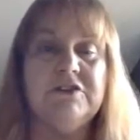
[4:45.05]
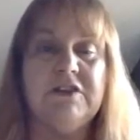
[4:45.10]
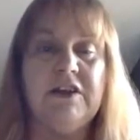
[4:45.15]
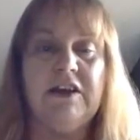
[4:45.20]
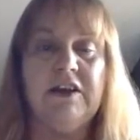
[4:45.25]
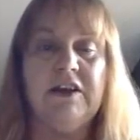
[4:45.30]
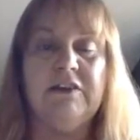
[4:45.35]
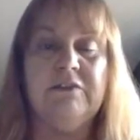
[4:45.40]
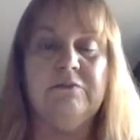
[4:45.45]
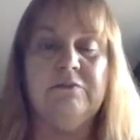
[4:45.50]

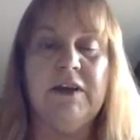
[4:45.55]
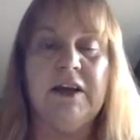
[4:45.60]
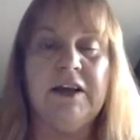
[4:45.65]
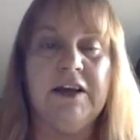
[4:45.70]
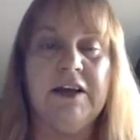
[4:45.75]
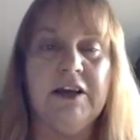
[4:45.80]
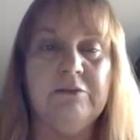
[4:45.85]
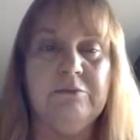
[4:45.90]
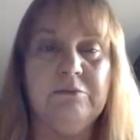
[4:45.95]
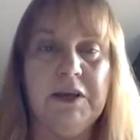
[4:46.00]
I
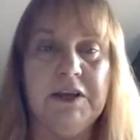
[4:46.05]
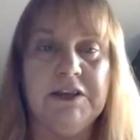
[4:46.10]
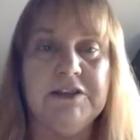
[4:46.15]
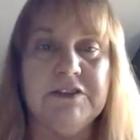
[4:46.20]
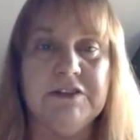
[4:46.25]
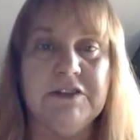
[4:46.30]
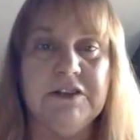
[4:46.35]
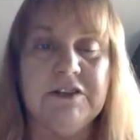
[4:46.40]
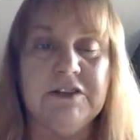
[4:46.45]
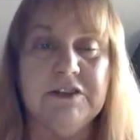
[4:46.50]
cut and
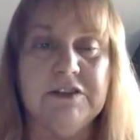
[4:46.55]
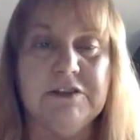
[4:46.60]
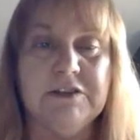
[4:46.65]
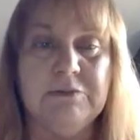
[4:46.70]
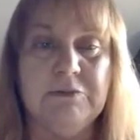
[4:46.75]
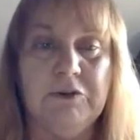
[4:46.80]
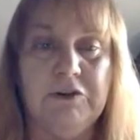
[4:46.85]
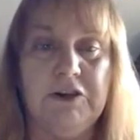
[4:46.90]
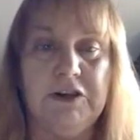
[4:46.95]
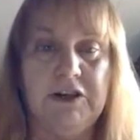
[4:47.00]
pasted it this
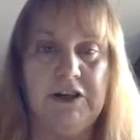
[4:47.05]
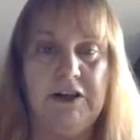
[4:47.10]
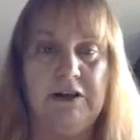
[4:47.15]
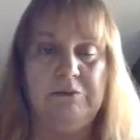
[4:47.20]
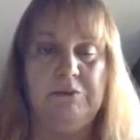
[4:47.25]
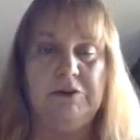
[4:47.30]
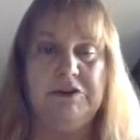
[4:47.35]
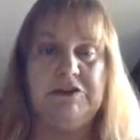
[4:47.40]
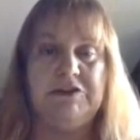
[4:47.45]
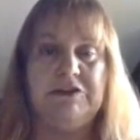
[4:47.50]
morning and I
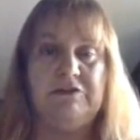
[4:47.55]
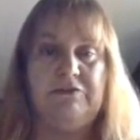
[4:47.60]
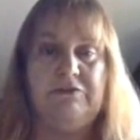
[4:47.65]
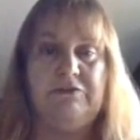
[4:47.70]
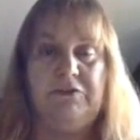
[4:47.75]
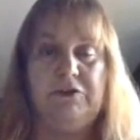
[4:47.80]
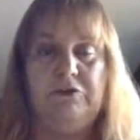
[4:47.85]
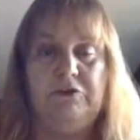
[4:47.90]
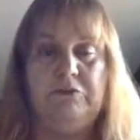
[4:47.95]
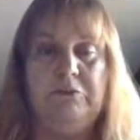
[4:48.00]
missed a
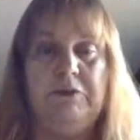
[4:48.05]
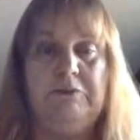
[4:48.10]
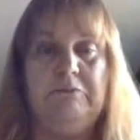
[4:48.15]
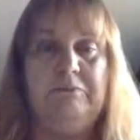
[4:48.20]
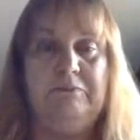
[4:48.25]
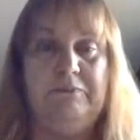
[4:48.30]
few, but